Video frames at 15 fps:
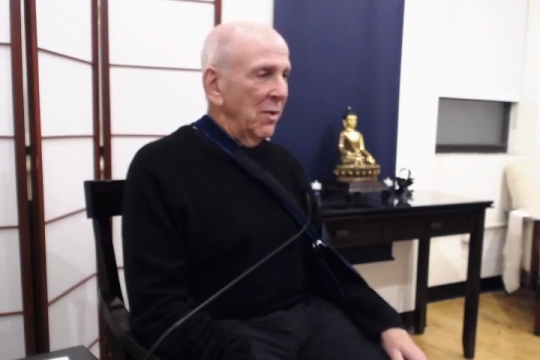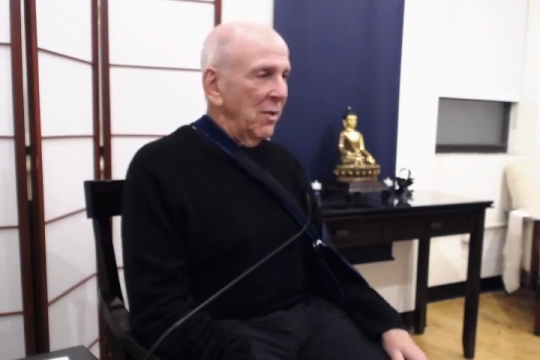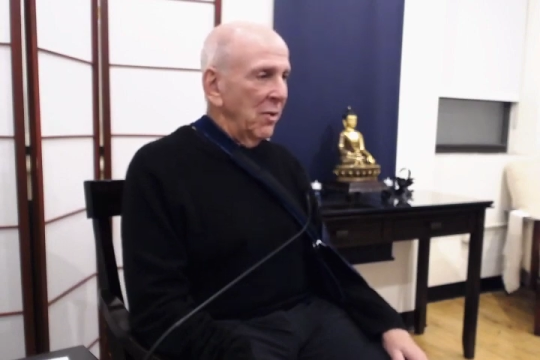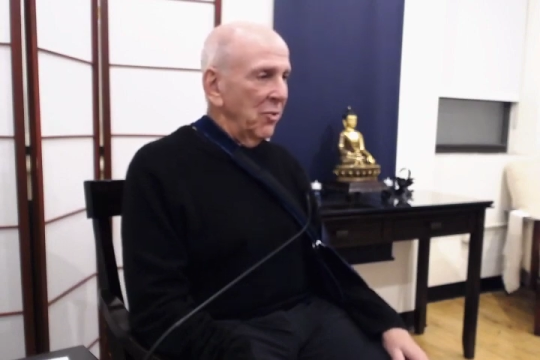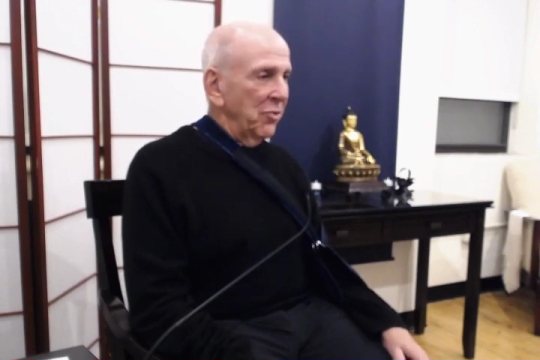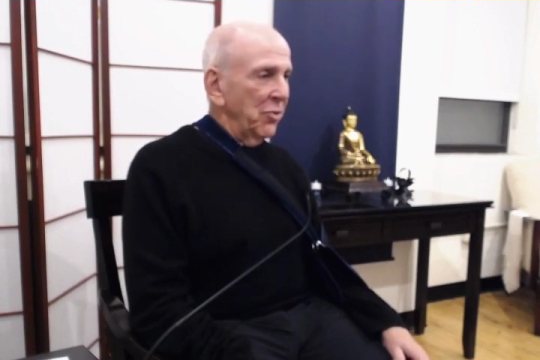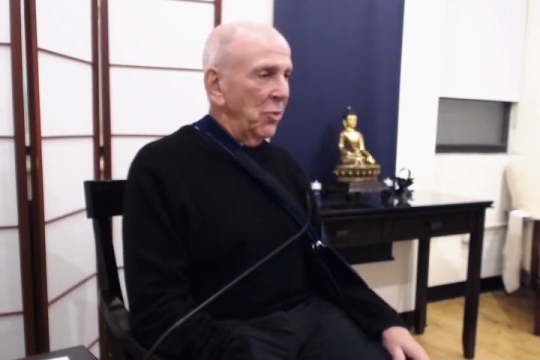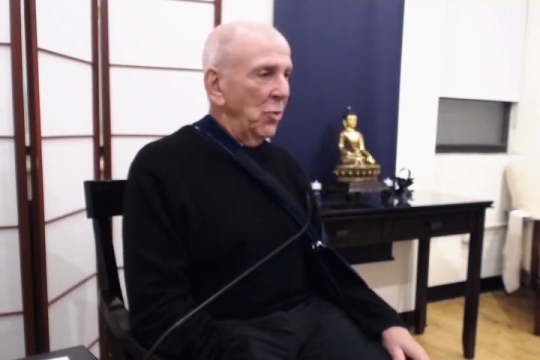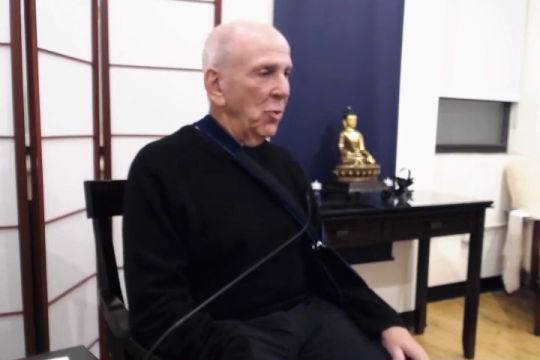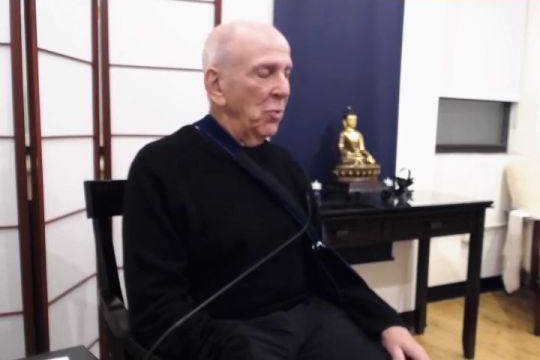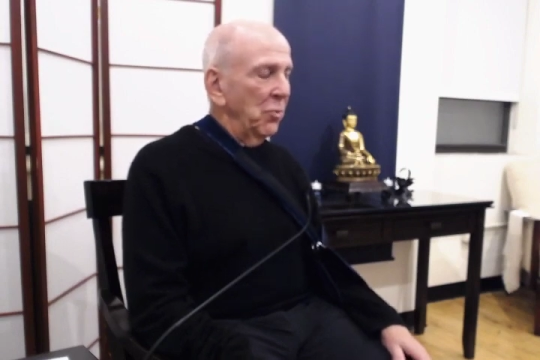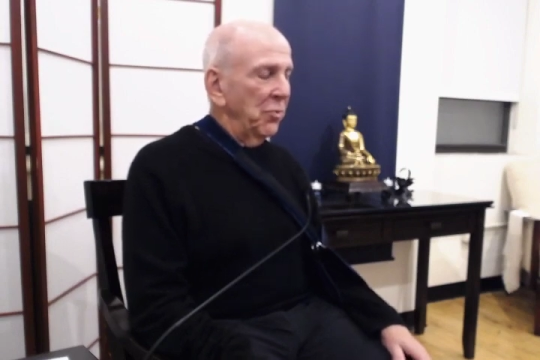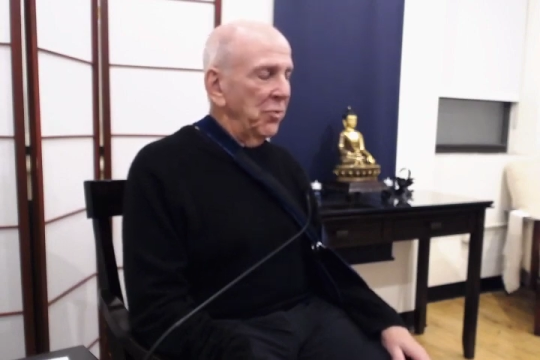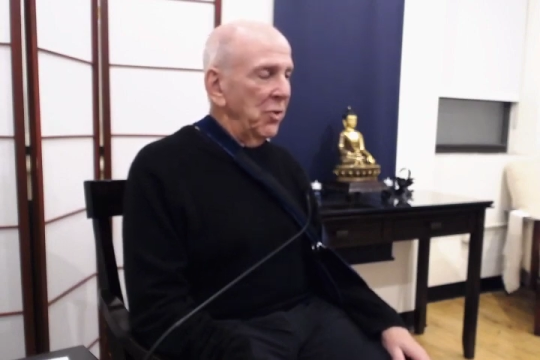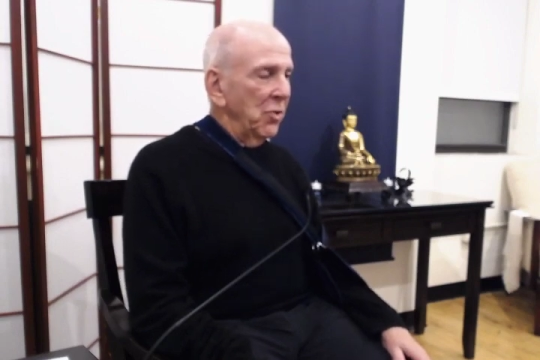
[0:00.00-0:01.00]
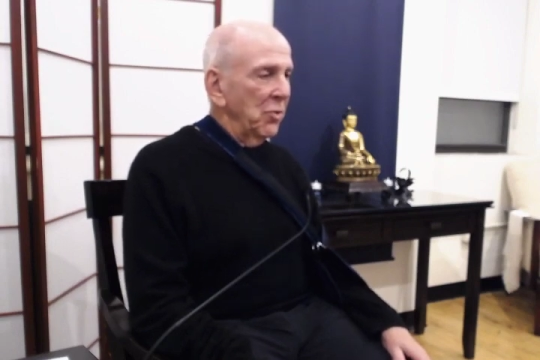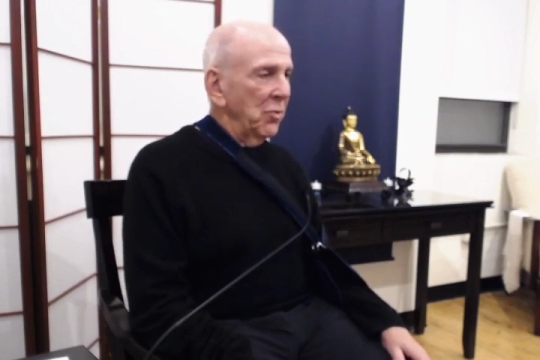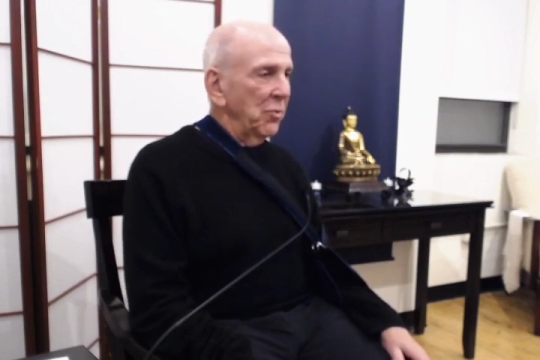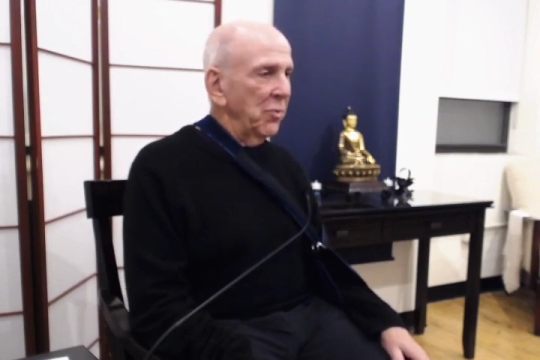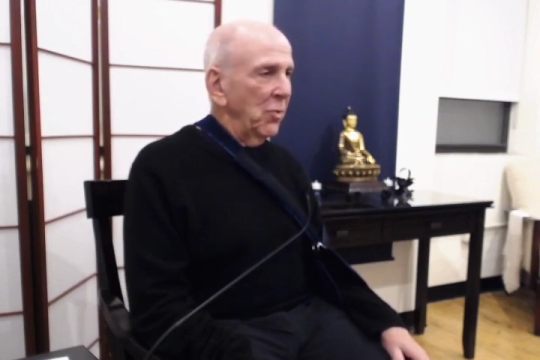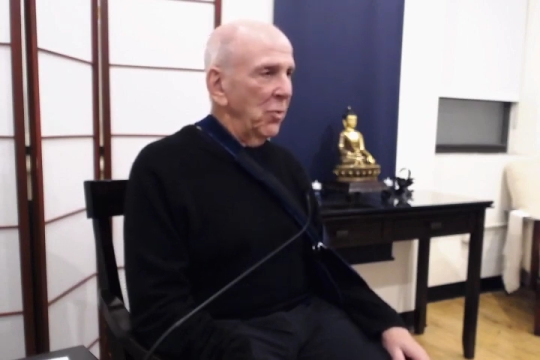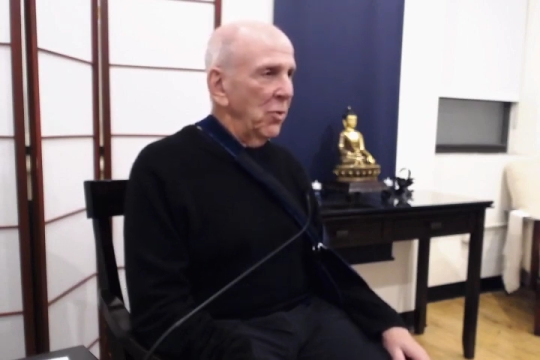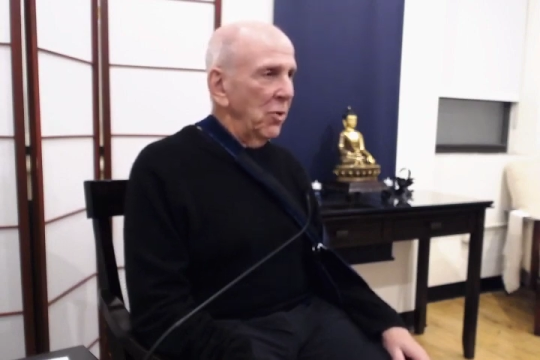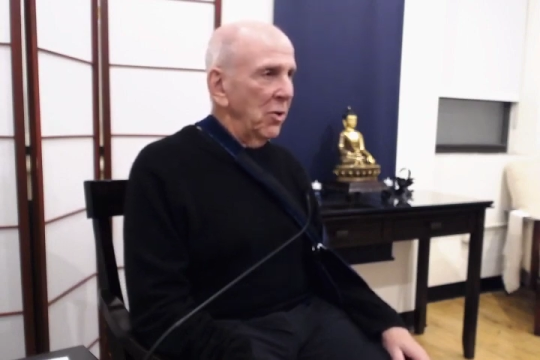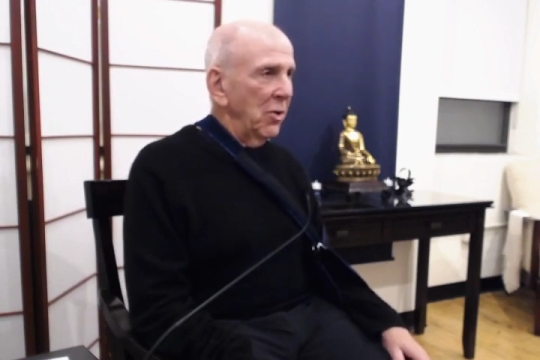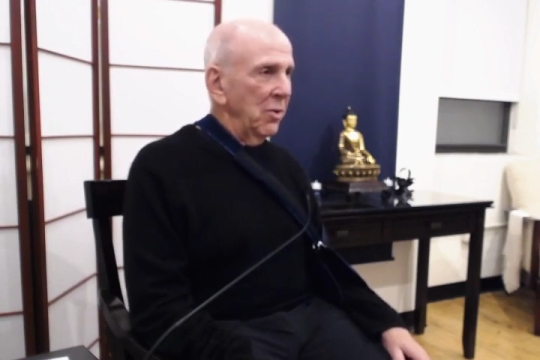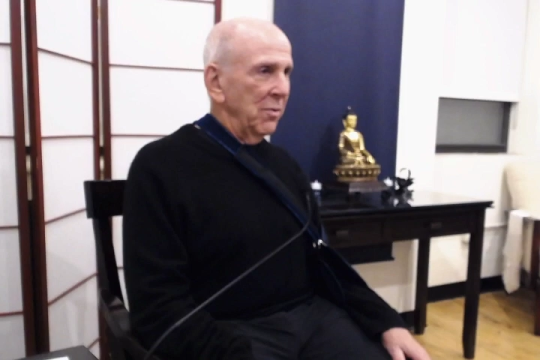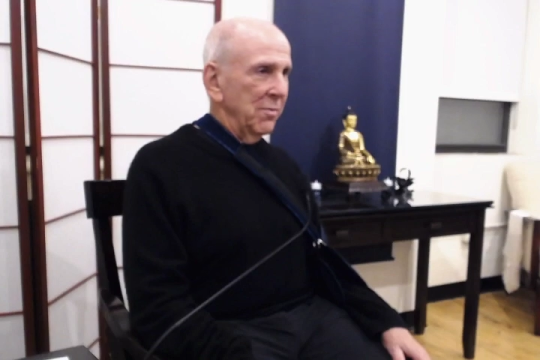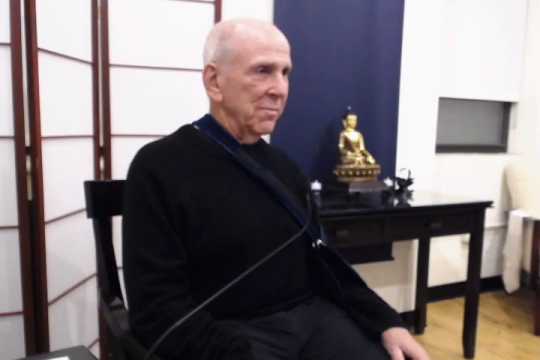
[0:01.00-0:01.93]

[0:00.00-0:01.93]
So, feet on the floor,